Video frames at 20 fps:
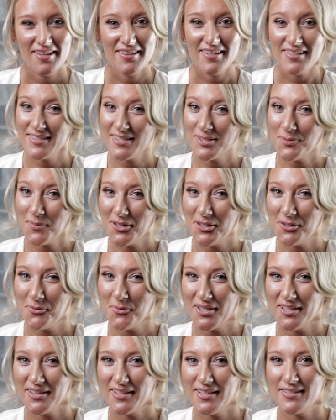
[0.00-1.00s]
This is where you
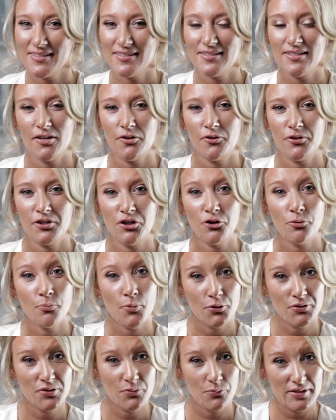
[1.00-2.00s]
want to list not only your
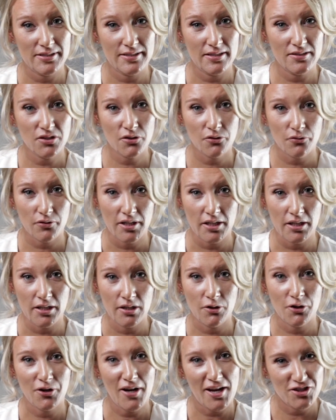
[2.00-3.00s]
most recent
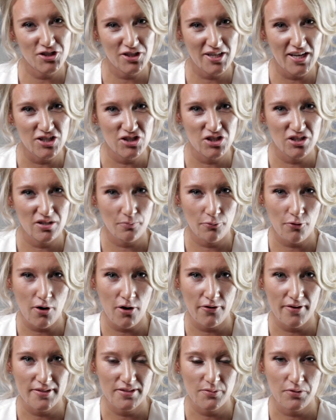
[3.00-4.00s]
degree or education in
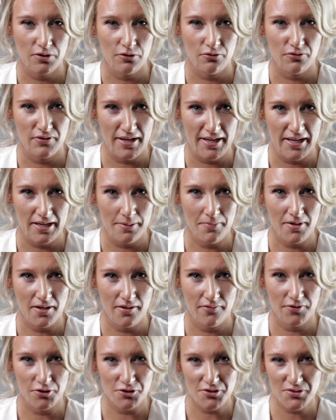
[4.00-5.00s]
progress with your name
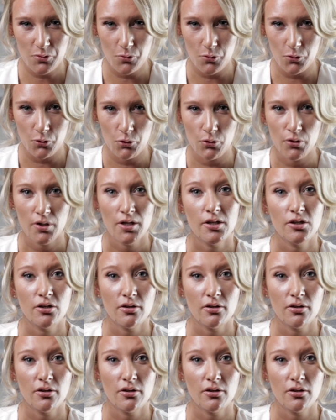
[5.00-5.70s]
of your school,